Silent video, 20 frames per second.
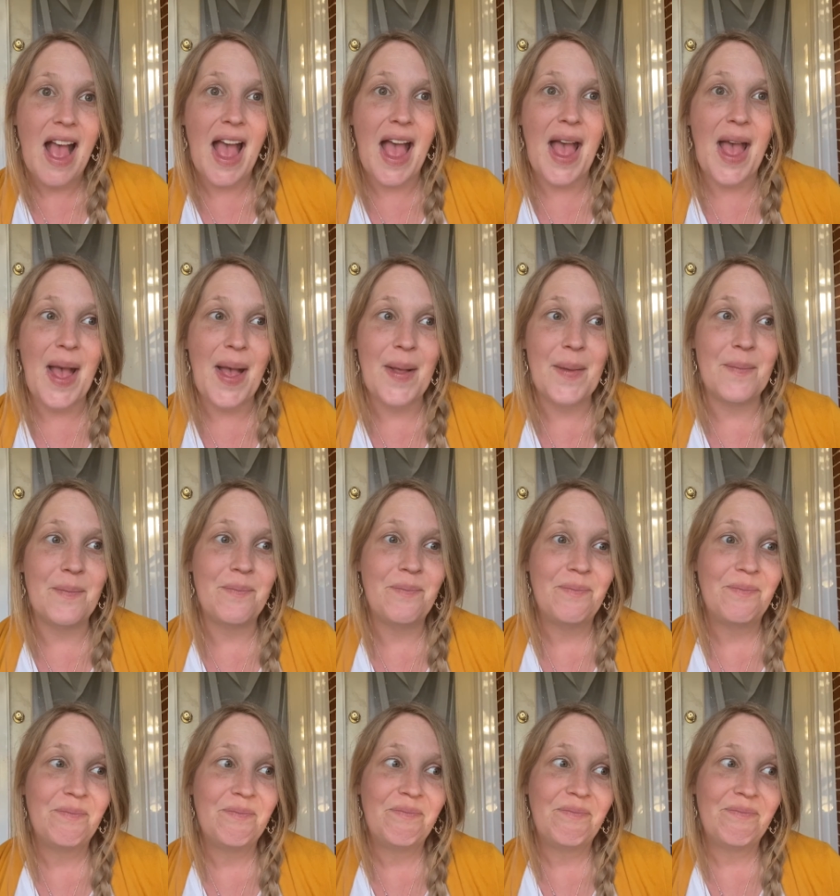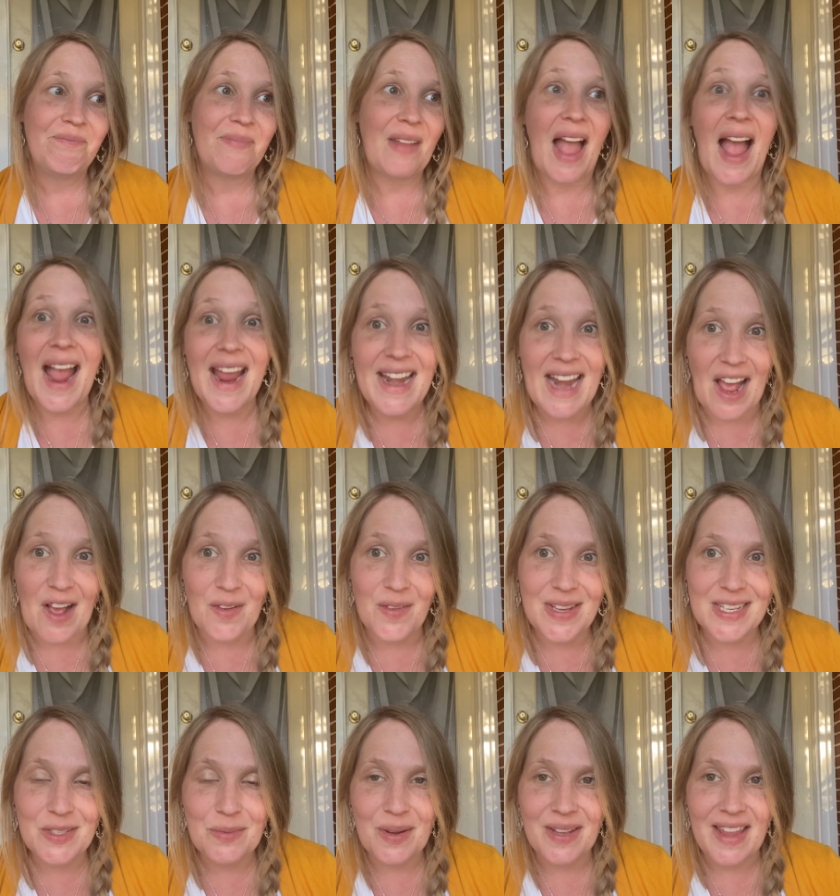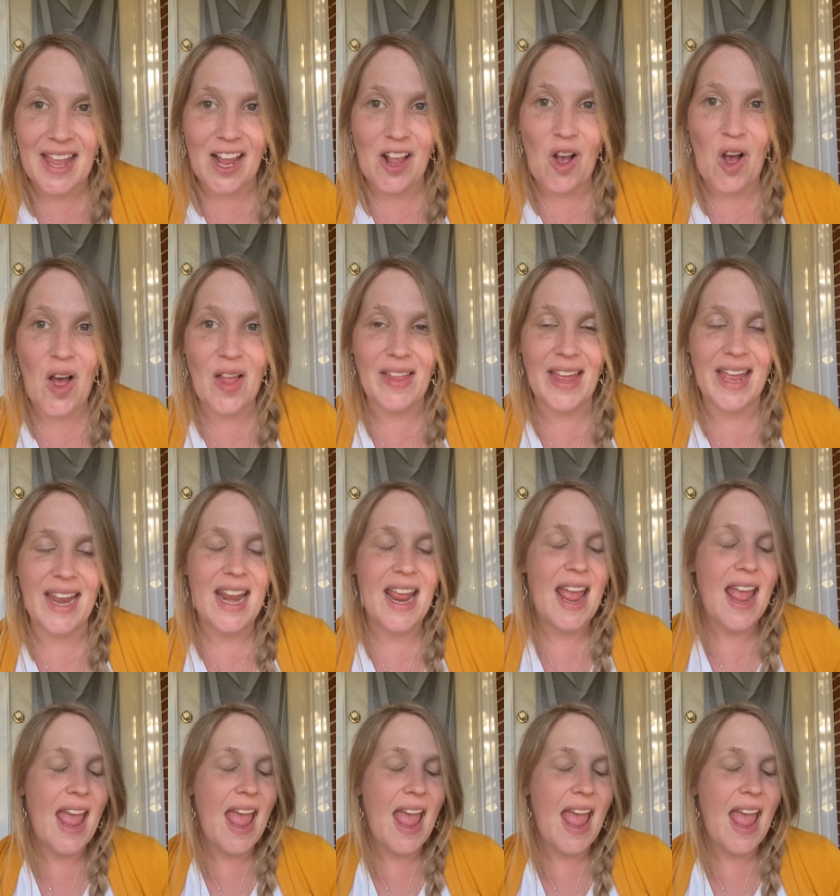hideout is what they call it.